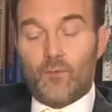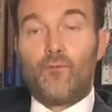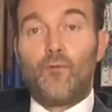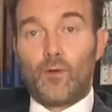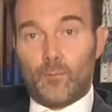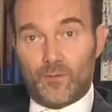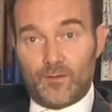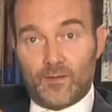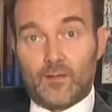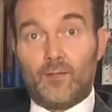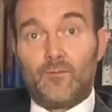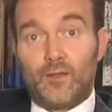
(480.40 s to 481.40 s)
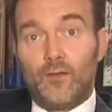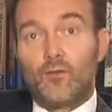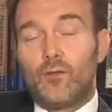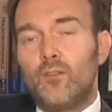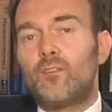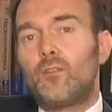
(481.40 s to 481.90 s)
for a particular video
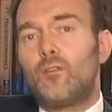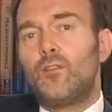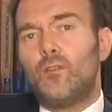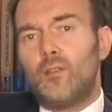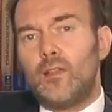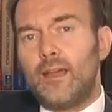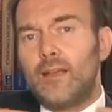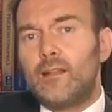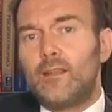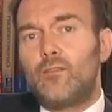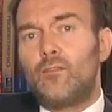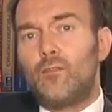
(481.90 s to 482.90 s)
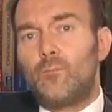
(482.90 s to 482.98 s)
console, you're likely to